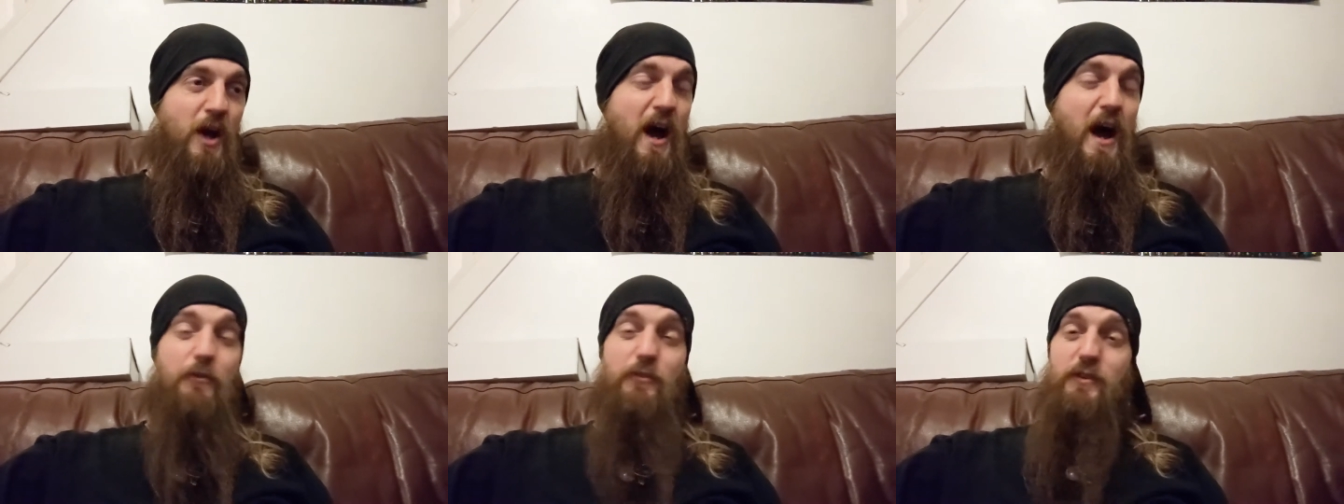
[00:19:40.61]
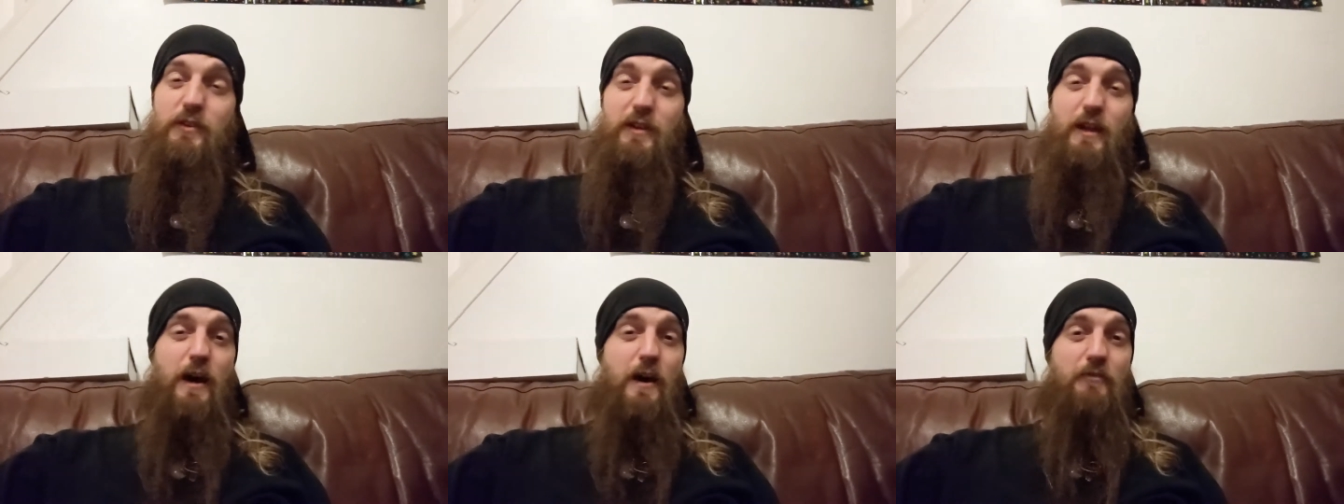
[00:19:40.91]
I
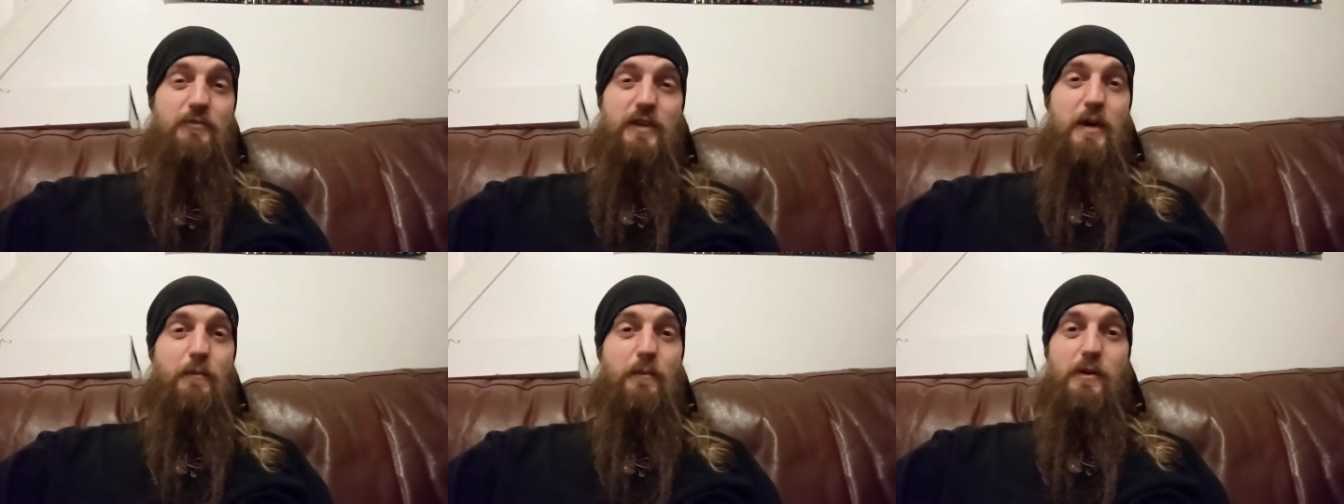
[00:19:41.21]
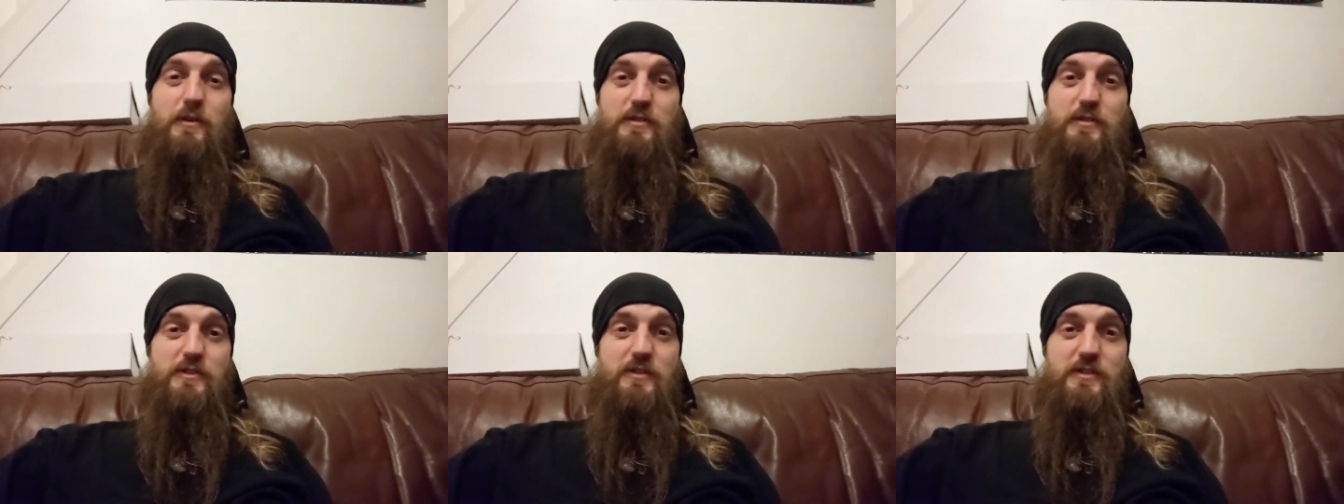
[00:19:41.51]
haven't laughed that
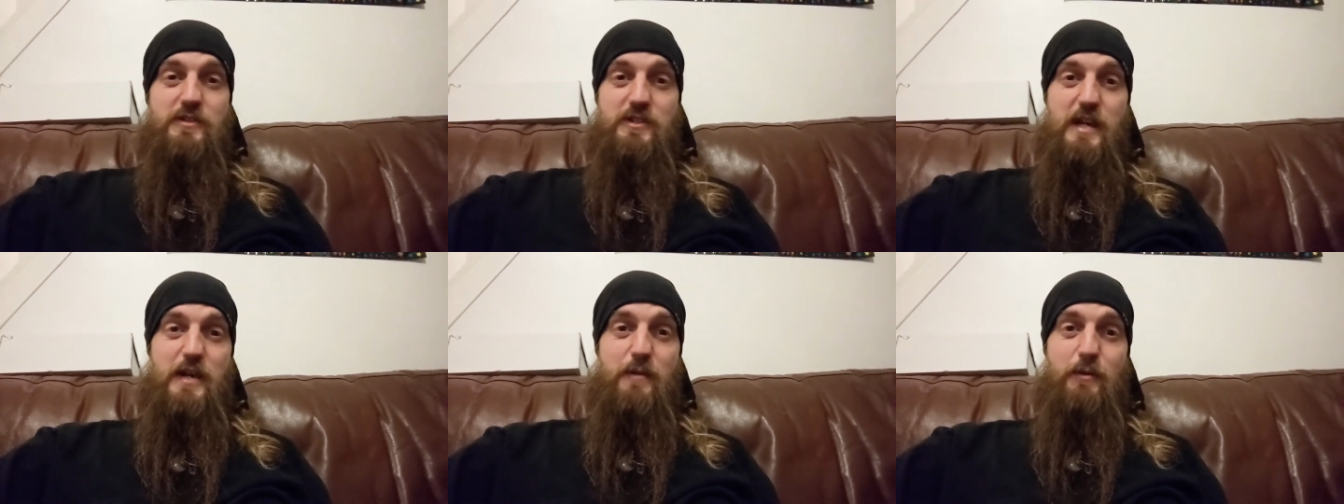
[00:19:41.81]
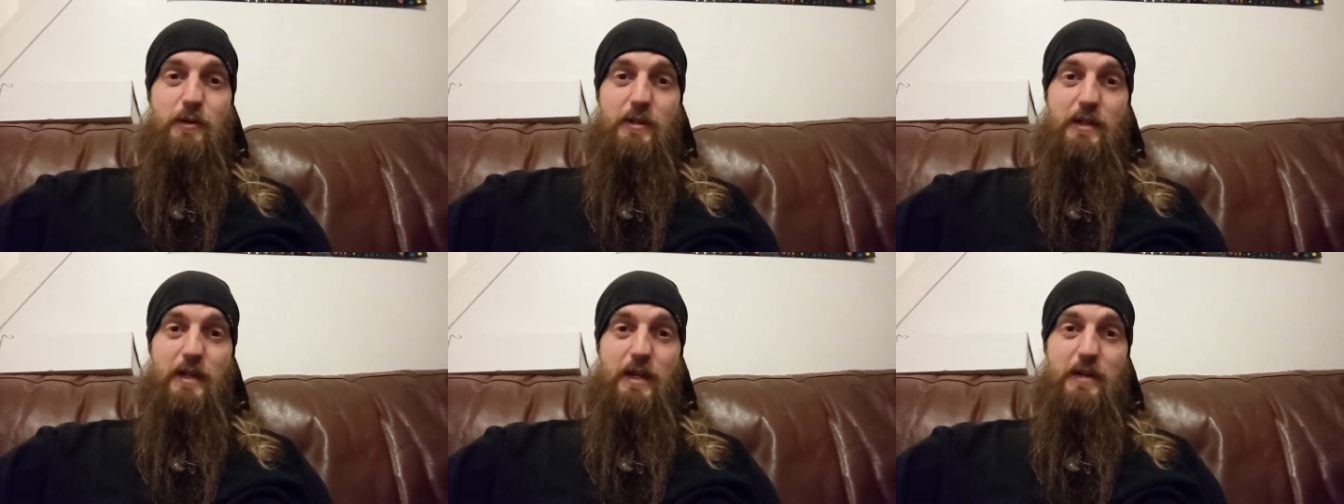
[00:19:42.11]
much since
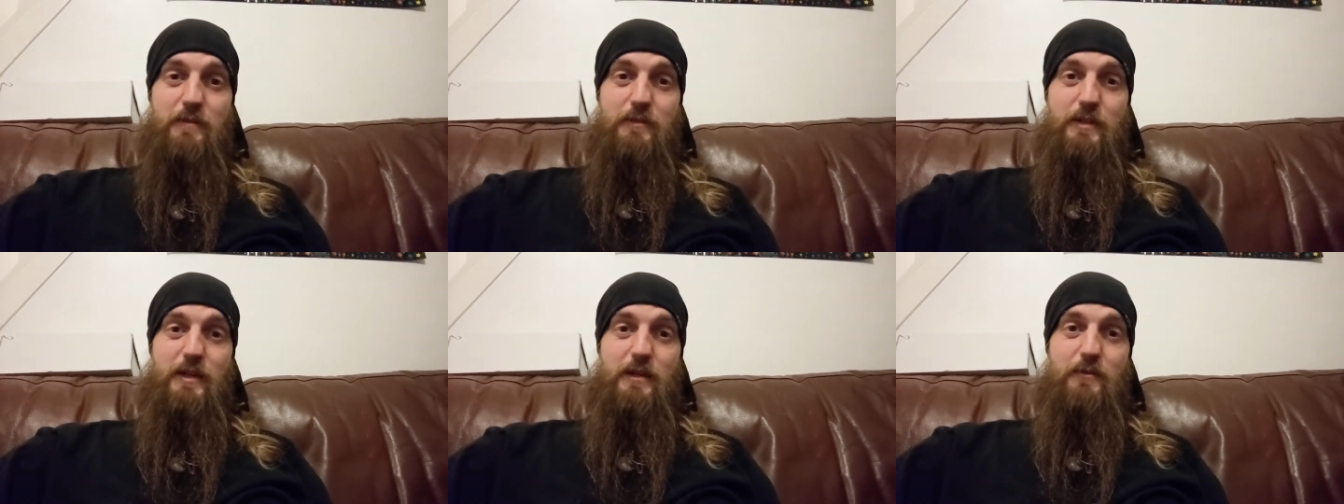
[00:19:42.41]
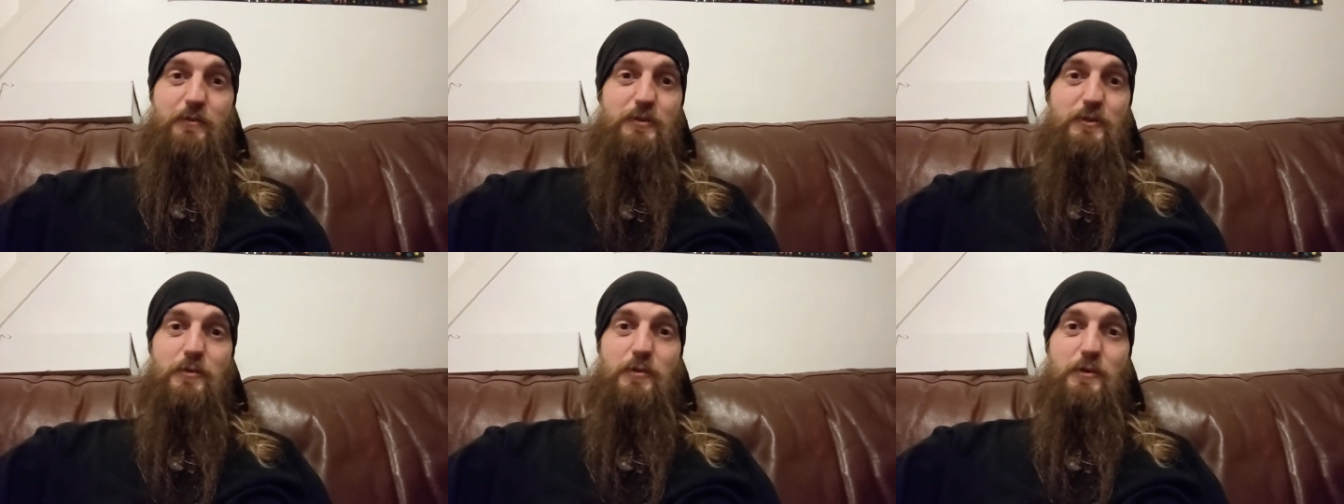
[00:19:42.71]
Zaba came
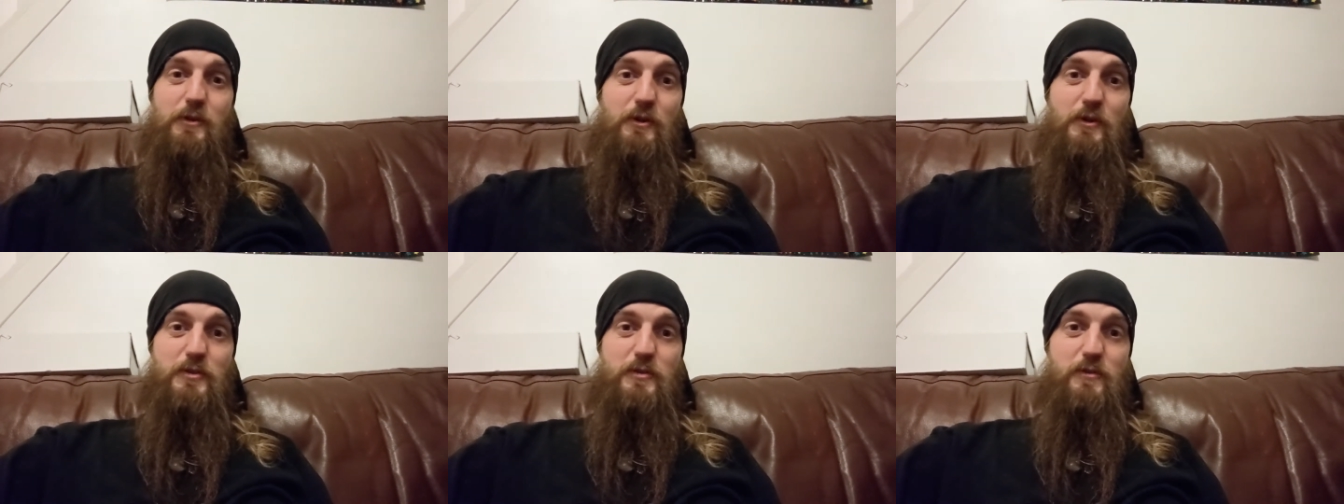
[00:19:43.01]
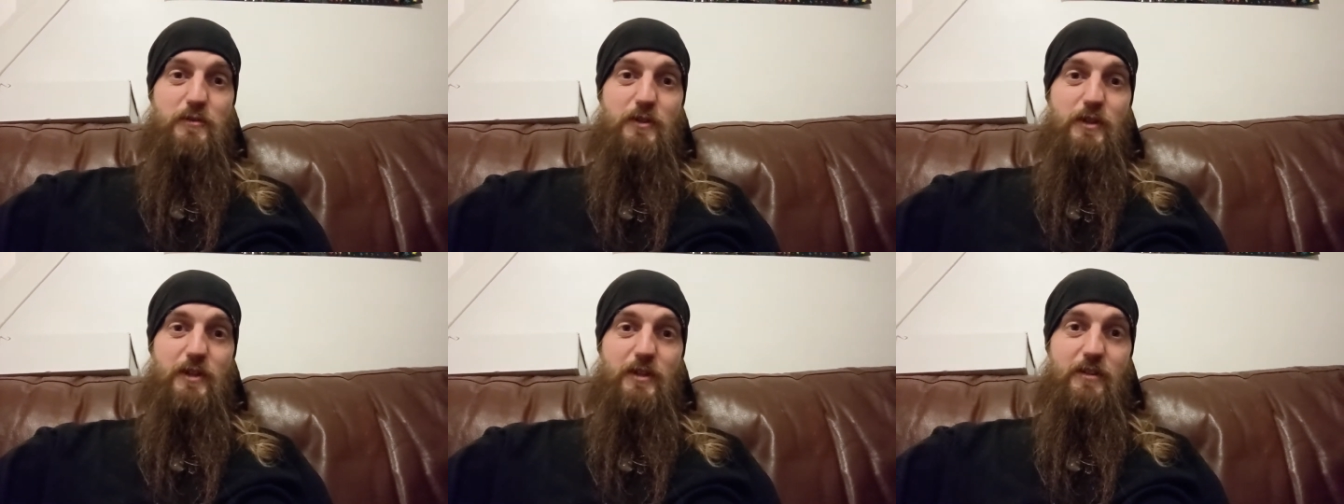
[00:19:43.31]
down, to be
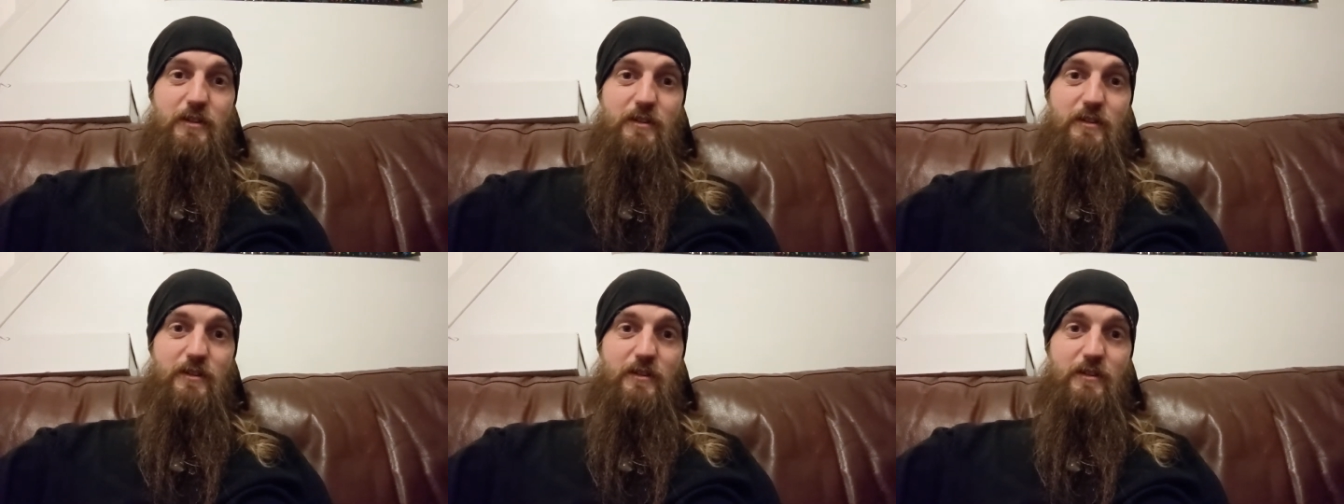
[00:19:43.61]
honest with you.